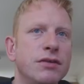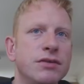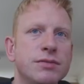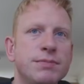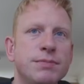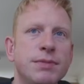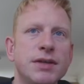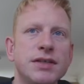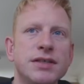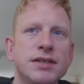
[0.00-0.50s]
was
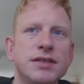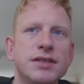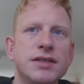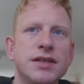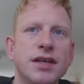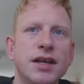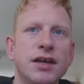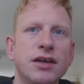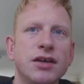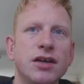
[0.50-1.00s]
pleased to see
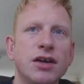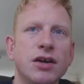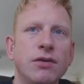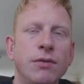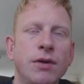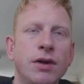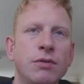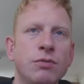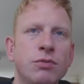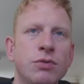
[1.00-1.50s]
that
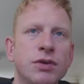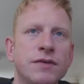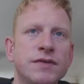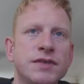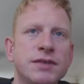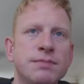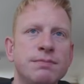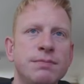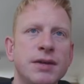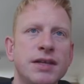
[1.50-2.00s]
go. I would have
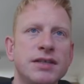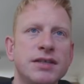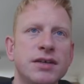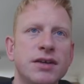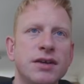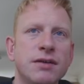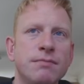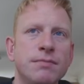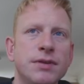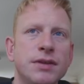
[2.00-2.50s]
split
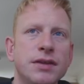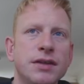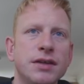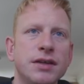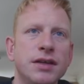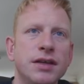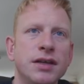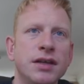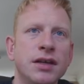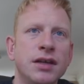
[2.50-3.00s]
up
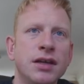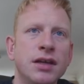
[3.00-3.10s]
the